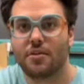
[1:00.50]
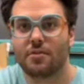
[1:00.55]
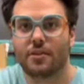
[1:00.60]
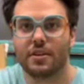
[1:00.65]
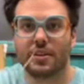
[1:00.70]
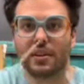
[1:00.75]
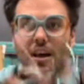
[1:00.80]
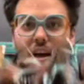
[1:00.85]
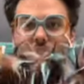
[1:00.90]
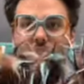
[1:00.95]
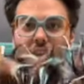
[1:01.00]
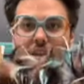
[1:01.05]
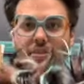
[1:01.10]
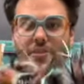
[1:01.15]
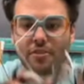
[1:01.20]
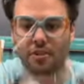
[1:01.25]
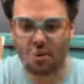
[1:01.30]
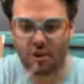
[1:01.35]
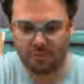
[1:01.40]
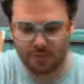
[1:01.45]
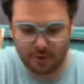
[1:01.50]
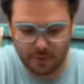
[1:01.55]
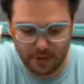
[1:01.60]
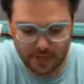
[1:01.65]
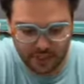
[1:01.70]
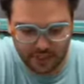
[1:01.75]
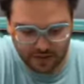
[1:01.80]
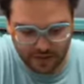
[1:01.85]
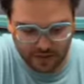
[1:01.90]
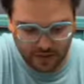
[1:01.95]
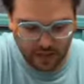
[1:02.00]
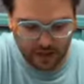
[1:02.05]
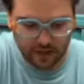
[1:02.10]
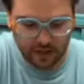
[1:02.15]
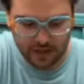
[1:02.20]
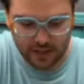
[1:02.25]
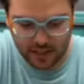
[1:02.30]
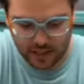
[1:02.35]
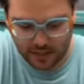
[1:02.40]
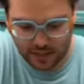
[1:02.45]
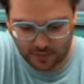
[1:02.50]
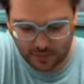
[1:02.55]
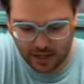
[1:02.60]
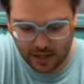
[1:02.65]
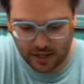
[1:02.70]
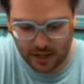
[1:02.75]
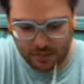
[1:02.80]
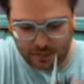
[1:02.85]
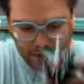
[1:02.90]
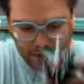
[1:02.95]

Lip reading: with another Hoberman sphere that's made up